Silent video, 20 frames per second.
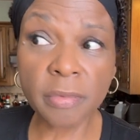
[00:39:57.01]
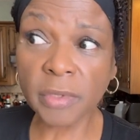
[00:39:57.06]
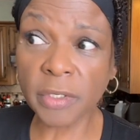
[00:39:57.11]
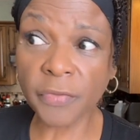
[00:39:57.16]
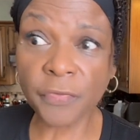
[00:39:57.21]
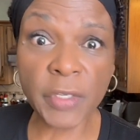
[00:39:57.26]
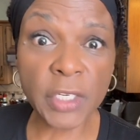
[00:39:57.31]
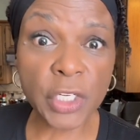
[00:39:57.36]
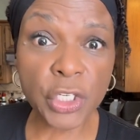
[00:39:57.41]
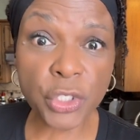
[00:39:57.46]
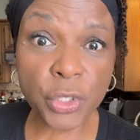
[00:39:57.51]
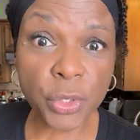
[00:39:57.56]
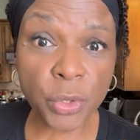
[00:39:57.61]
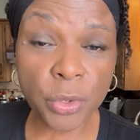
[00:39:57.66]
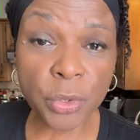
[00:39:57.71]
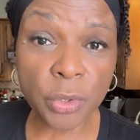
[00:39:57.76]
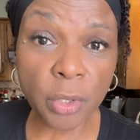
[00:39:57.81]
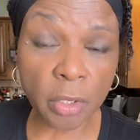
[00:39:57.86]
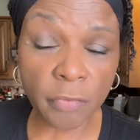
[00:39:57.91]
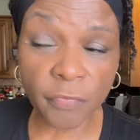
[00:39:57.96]
to finish
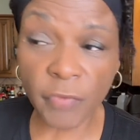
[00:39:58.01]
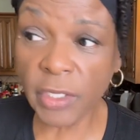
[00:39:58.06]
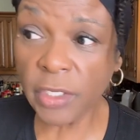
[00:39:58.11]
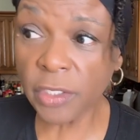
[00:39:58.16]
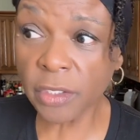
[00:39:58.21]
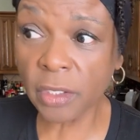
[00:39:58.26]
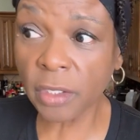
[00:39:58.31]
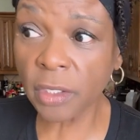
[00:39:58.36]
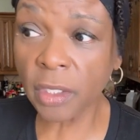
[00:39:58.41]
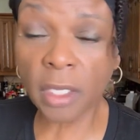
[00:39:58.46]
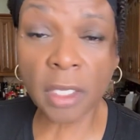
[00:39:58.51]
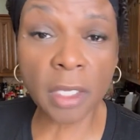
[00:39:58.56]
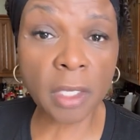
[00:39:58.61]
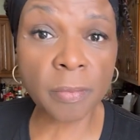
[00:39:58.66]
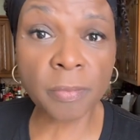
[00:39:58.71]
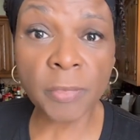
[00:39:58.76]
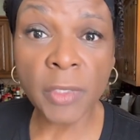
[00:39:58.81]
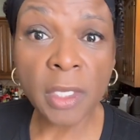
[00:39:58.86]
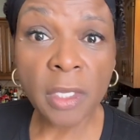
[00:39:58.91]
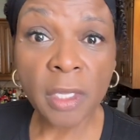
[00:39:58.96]
school or finish
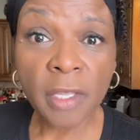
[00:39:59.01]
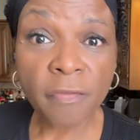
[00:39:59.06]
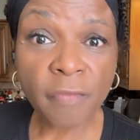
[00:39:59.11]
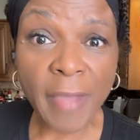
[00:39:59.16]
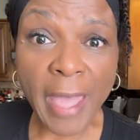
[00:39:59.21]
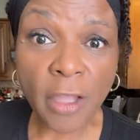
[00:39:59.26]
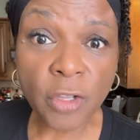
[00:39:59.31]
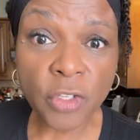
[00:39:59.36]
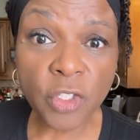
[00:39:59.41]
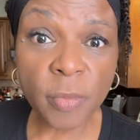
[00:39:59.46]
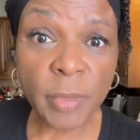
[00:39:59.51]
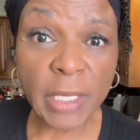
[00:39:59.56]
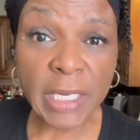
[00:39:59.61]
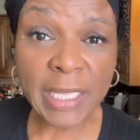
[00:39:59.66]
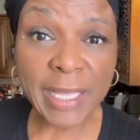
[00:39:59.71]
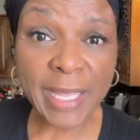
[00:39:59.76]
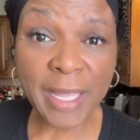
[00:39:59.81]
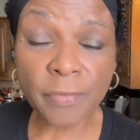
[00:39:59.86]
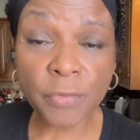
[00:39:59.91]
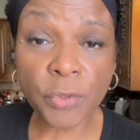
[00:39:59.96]
a faculty
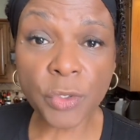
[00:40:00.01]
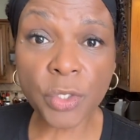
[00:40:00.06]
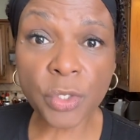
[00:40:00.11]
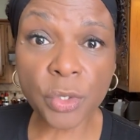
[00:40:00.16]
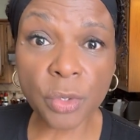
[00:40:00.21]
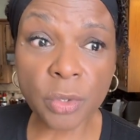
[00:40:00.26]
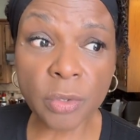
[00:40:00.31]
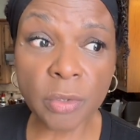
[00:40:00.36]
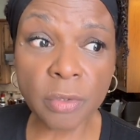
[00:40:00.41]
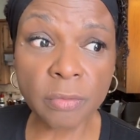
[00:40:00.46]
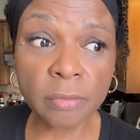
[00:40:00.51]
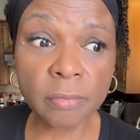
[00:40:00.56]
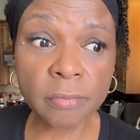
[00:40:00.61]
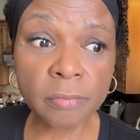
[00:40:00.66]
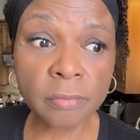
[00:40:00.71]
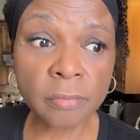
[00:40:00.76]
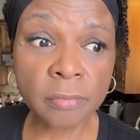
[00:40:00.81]
meeting after school.